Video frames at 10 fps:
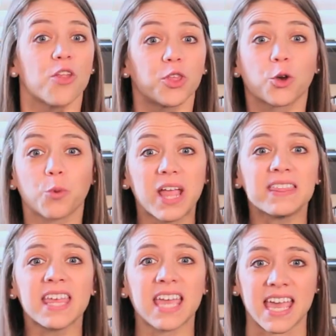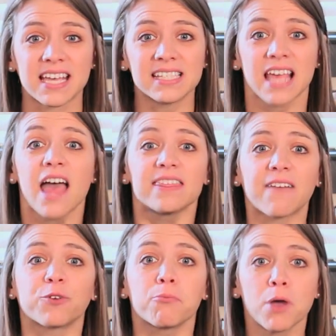The great thing is
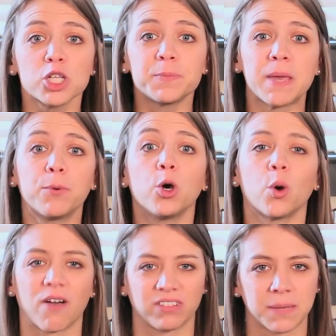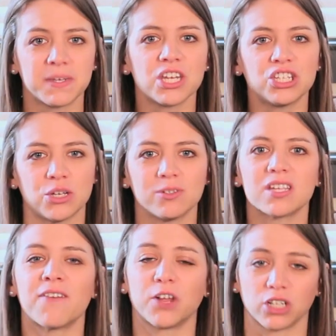that for most people who have limited use
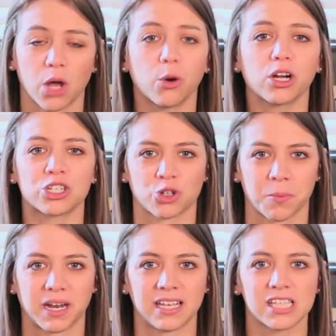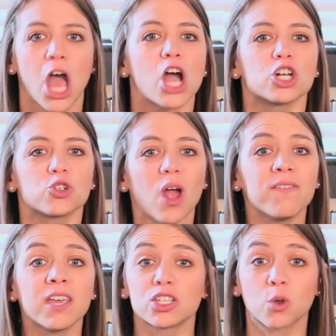of their lower extremities,
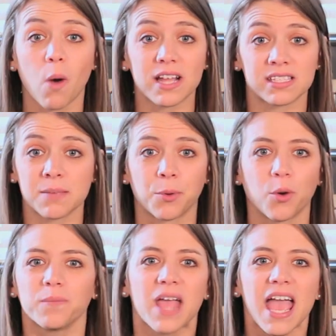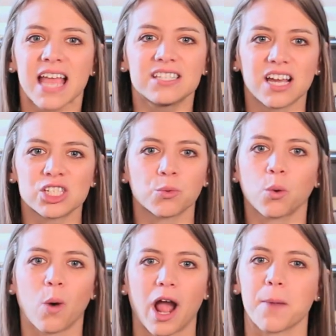driving is quite simple and doesn't
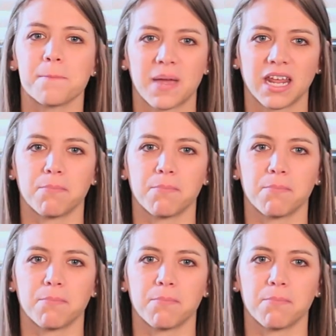require many